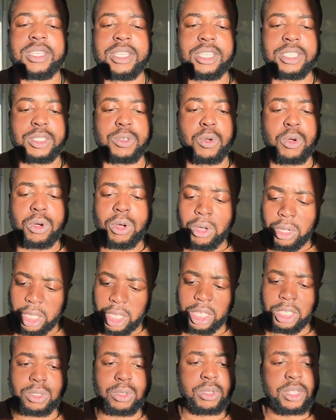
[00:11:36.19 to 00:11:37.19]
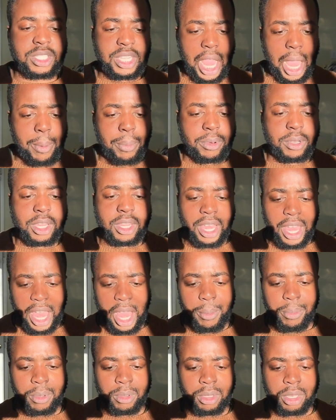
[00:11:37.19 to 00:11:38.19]
So, okay, so this happened and that
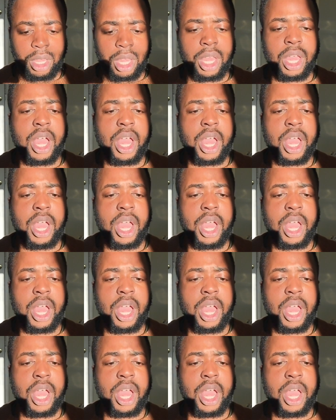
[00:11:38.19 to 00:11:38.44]
happened.